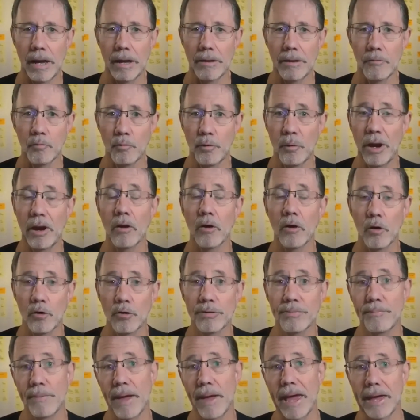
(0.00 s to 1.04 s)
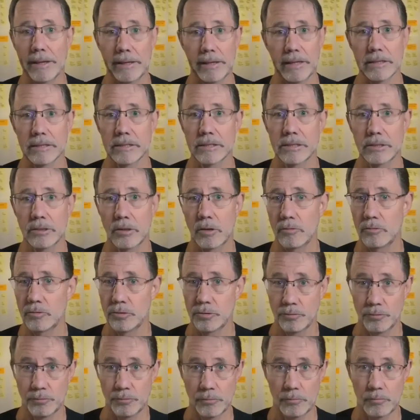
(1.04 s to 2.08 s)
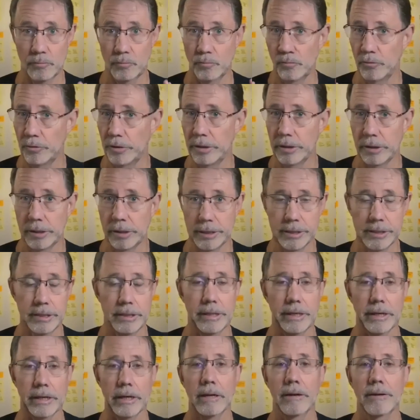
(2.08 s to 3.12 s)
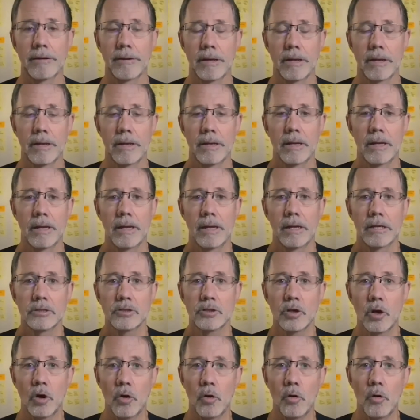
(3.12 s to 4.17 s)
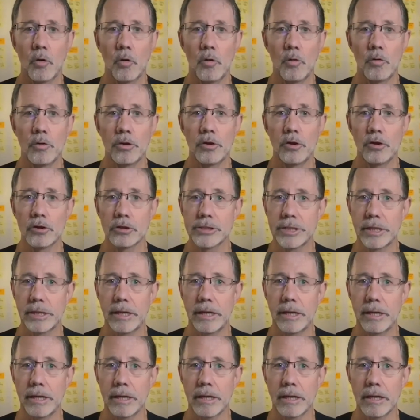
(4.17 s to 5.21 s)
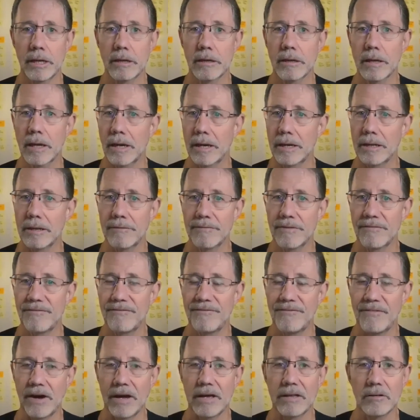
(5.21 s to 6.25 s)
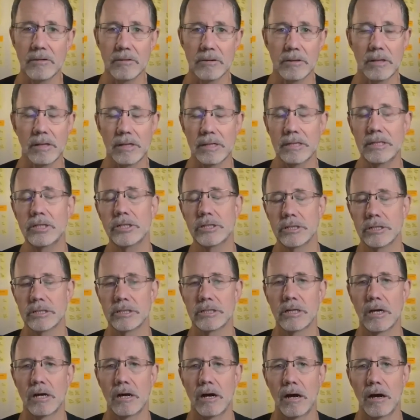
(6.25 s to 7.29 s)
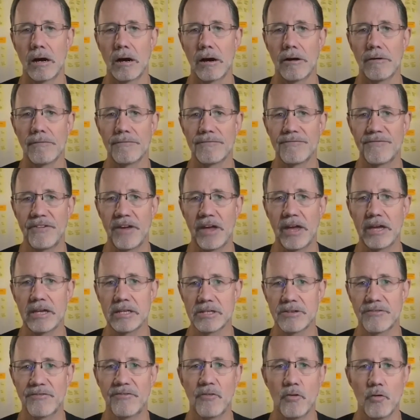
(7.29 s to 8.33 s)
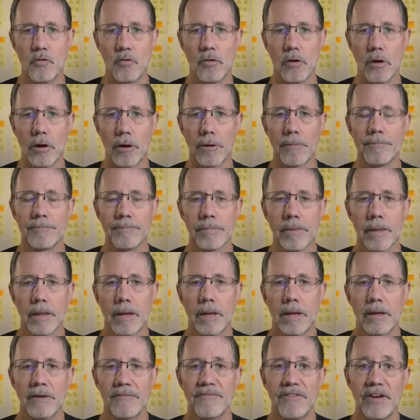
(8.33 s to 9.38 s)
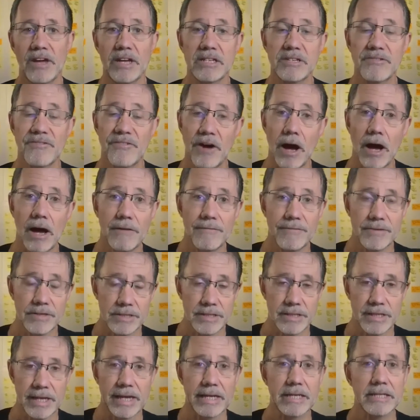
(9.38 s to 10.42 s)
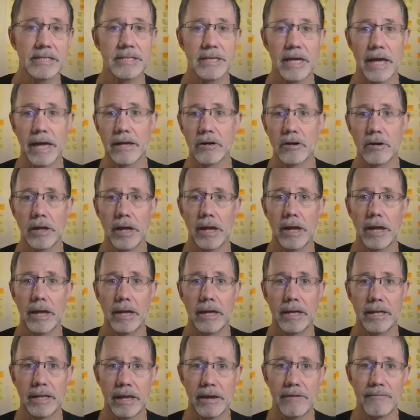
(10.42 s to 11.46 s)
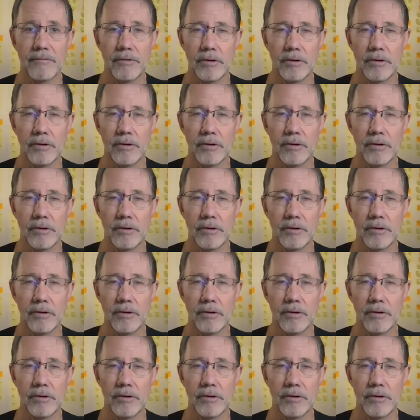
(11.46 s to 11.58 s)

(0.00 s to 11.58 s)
rare earth magnets. Those really stick. So you're seeing kind of the final touches of phase 4. Phase 5 is next Saturday, and every